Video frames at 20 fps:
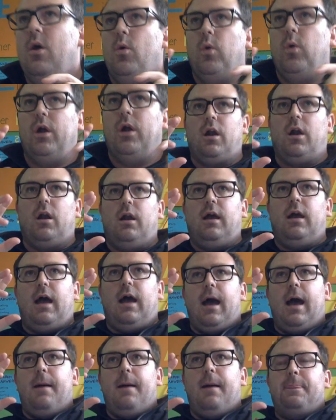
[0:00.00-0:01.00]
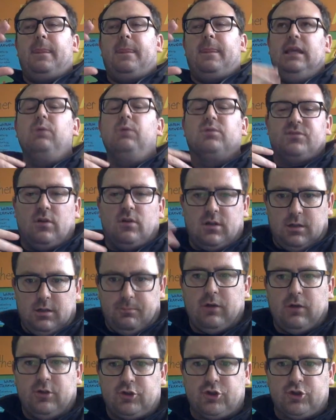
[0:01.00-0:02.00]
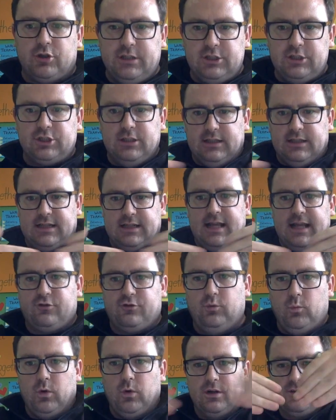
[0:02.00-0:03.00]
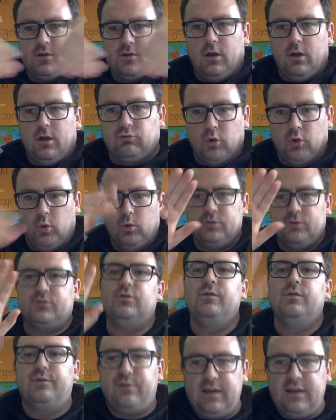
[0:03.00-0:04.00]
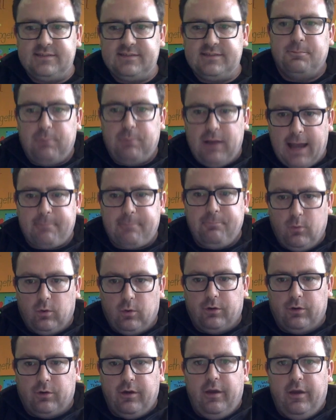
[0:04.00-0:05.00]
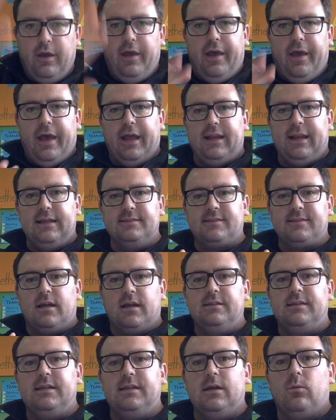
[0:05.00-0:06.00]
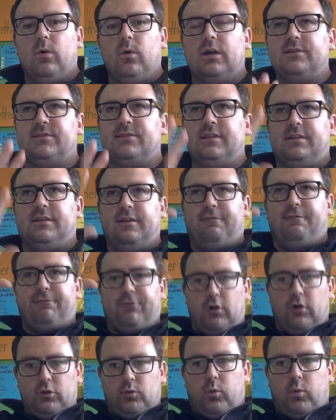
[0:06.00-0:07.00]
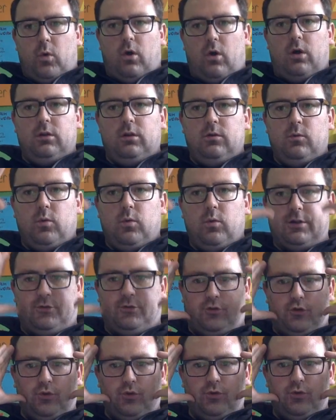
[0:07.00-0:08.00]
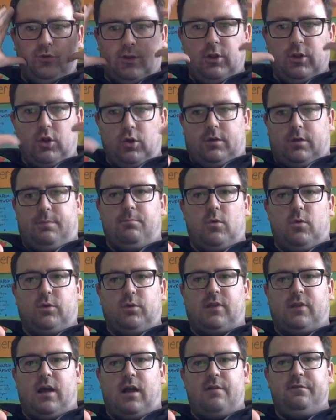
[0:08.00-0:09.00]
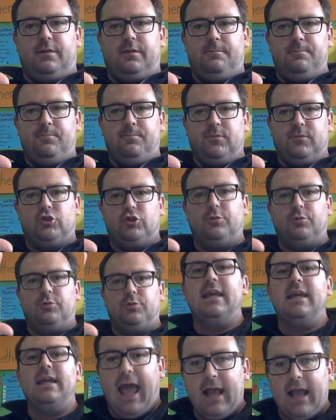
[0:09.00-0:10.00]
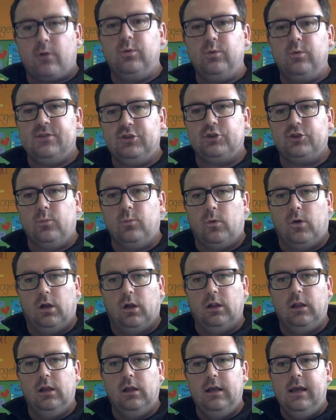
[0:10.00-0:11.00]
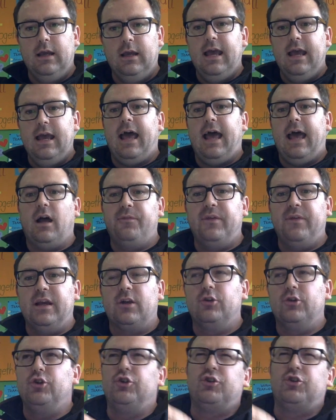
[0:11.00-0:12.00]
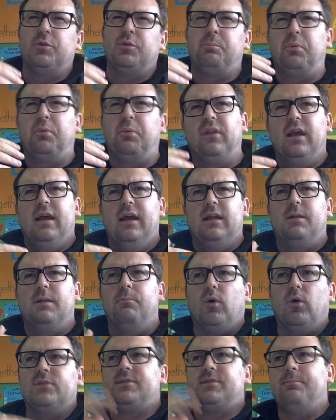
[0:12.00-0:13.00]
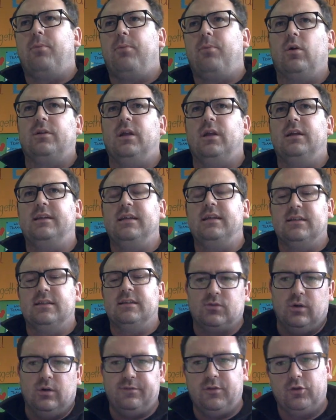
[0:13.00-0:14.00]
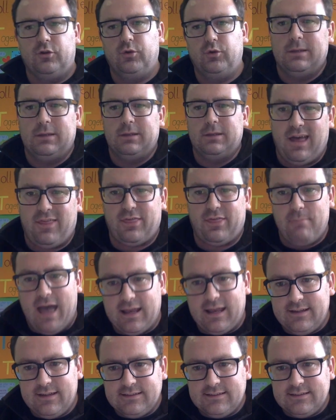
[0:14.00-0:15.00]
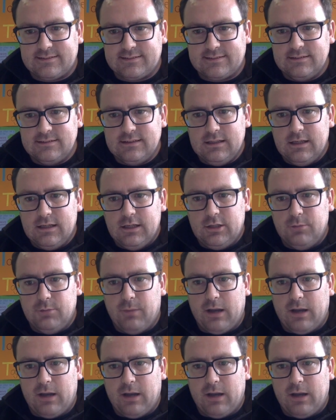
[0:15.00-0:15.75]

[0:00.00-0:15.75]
where he was talking about a traditional classroom where it's all rows and you face the blackboard. And his idea was that the front wall, where the students look most often, should be an acquisition wall. And on there you should put the most important ideas. So if you're doing mathematics, You